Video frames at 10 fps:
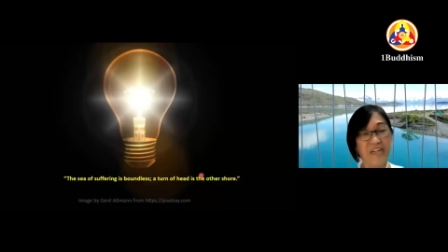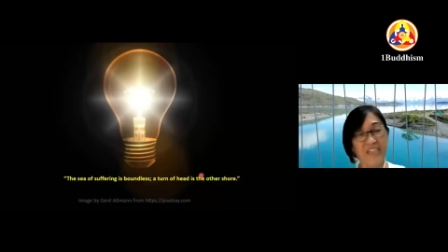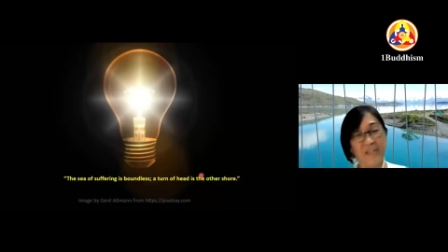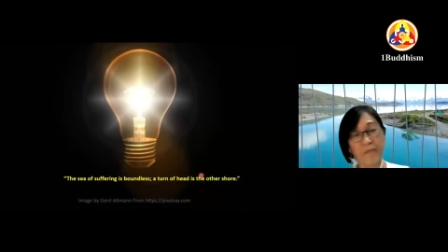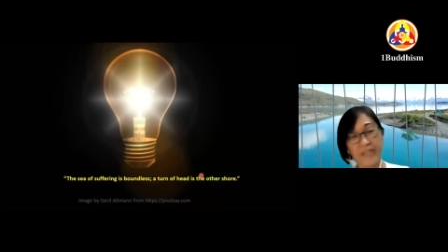
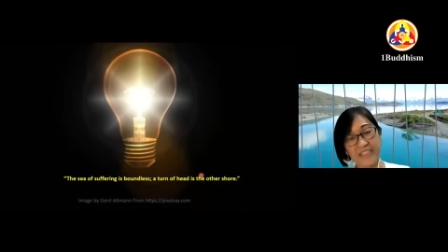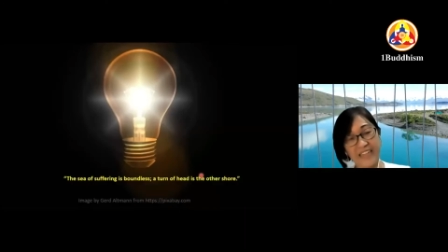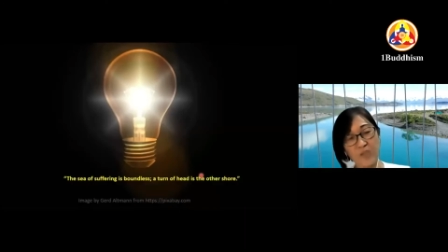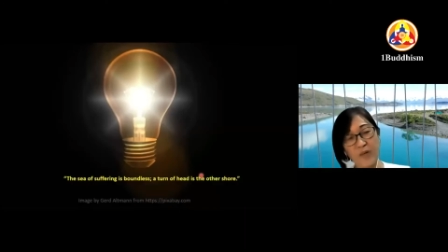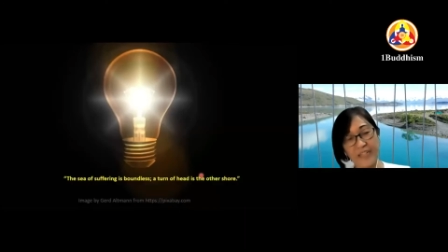But
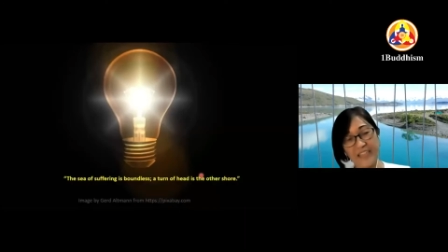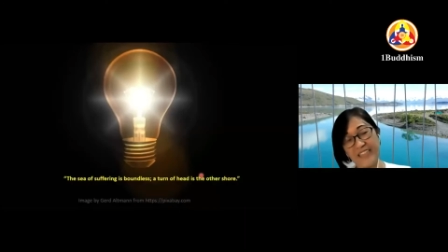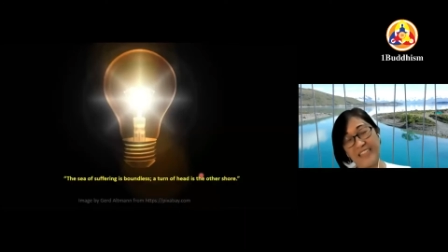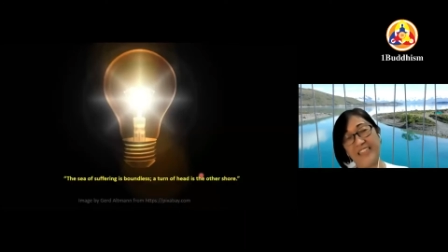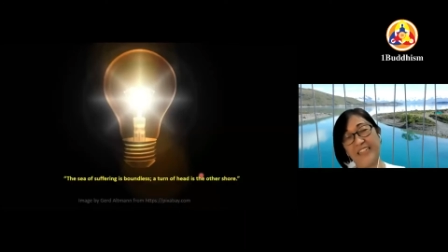guess what?
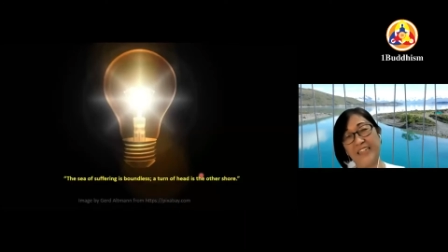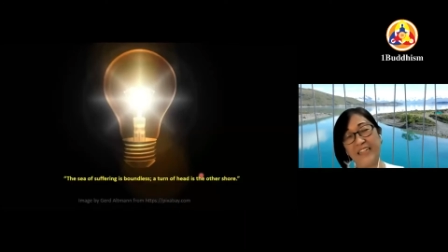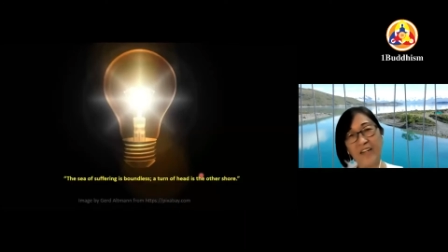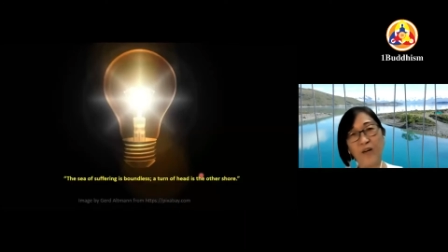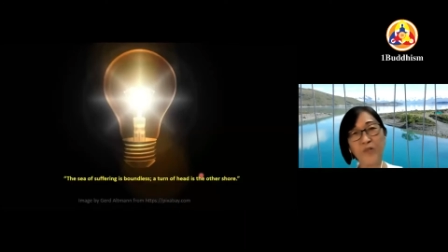
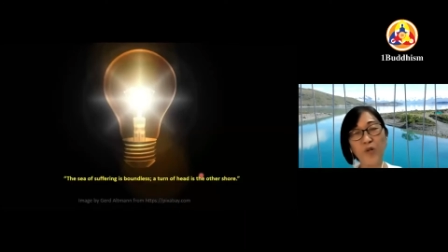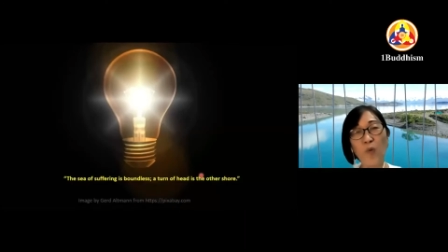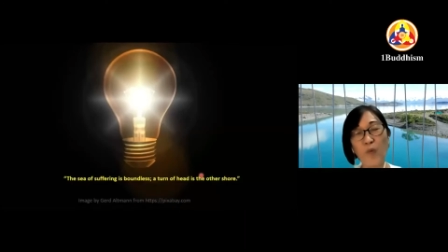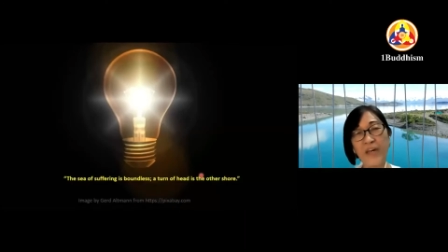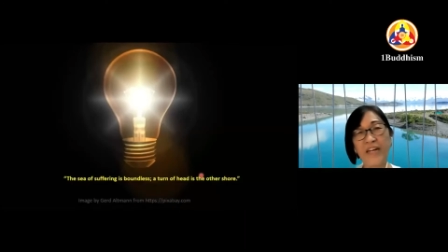
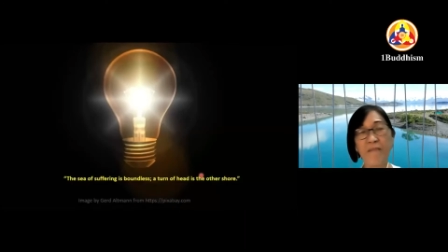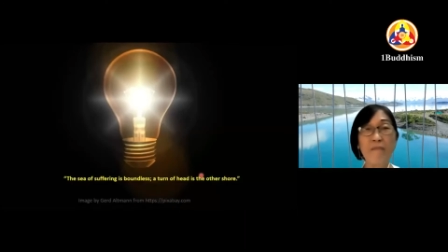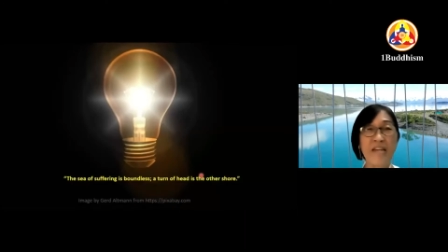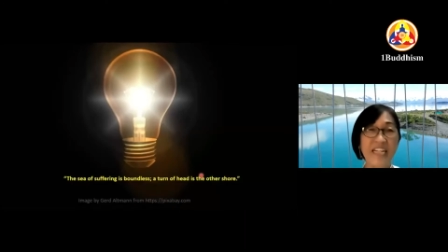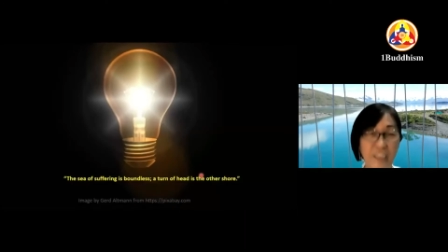Although we may
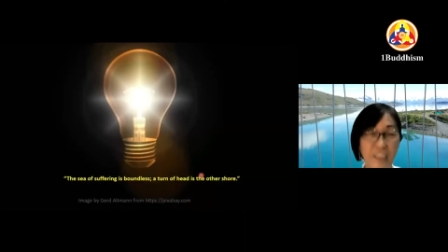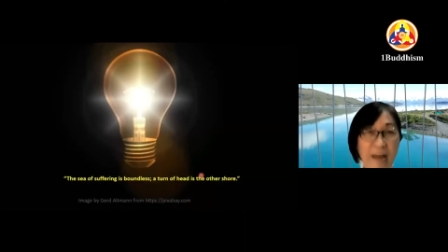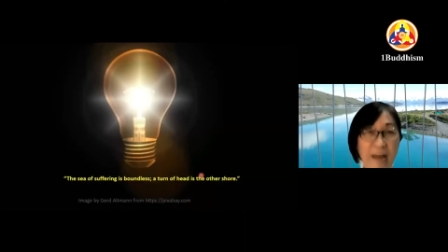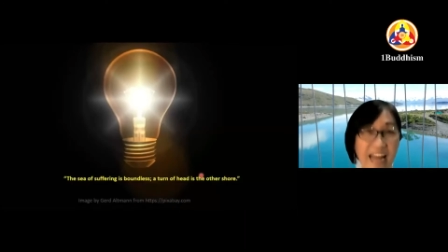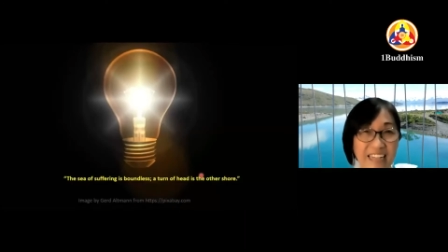be in
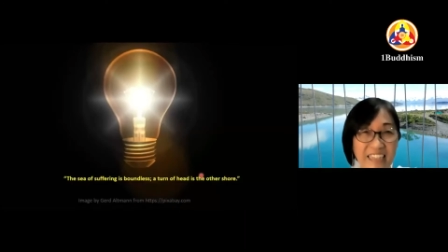despair,